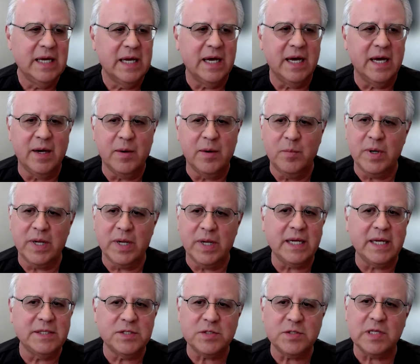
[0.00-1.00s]
But
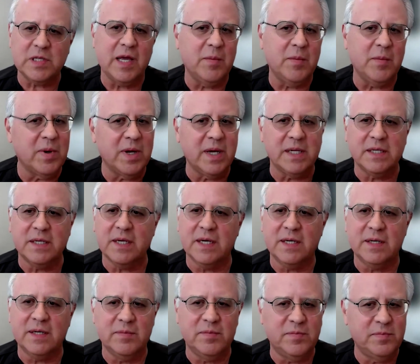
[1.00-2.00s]
I just let mine
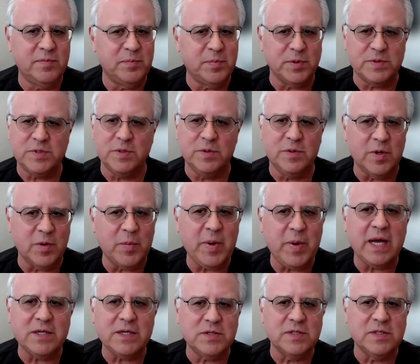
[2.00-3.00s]
kind of pursue their
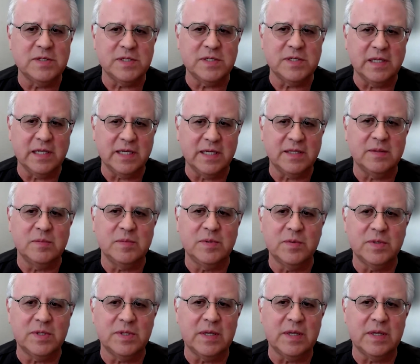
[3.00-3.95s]
passions and let them do what